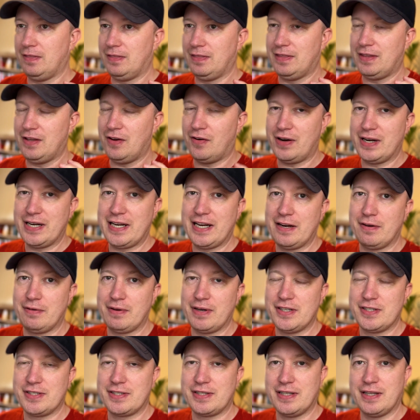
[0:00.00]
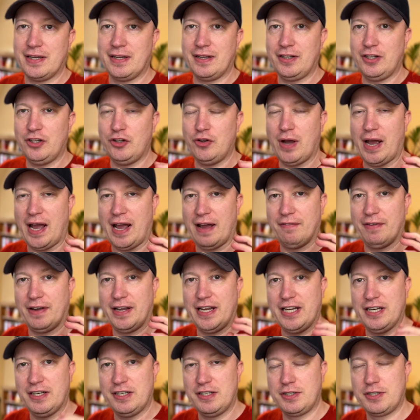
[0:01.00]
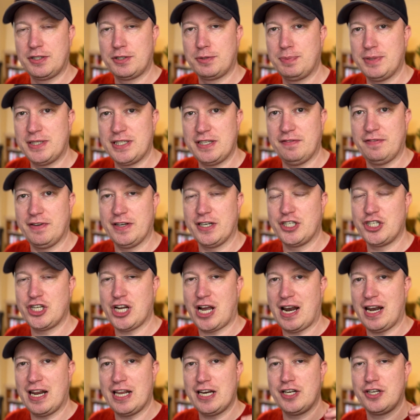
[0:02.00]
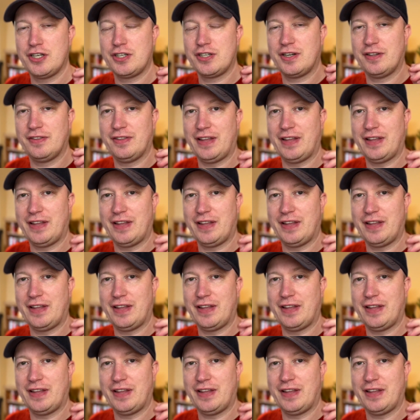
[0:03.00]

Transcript: The idea is that you have a specific challenge,